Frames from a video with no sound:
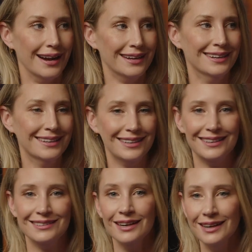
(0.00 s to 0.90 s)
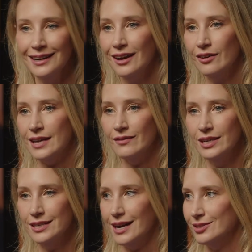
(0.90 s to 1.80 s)
Yeah, yeah. Let me play that Seven
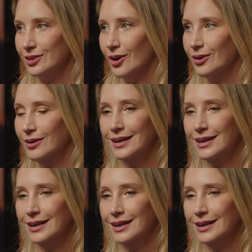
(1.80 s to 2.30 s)
days you. ago.